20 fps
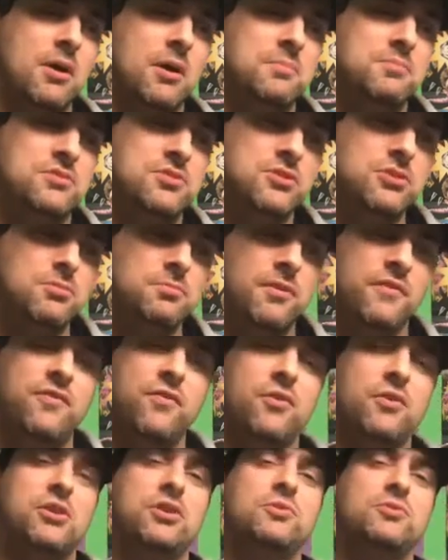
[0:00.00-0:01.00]
up too
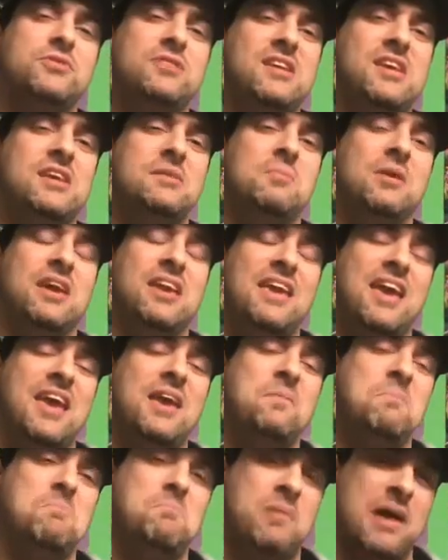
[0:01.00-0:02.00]
before you deem a
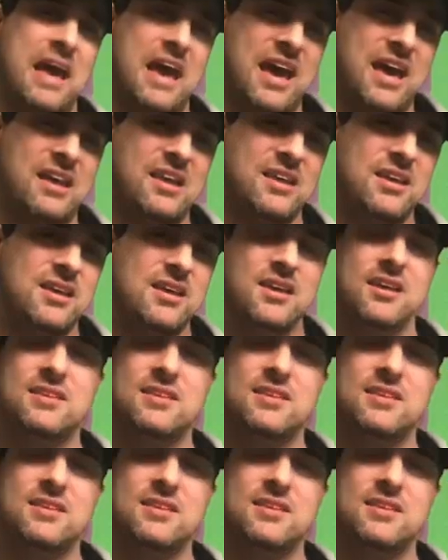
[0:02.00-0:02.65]
game bad.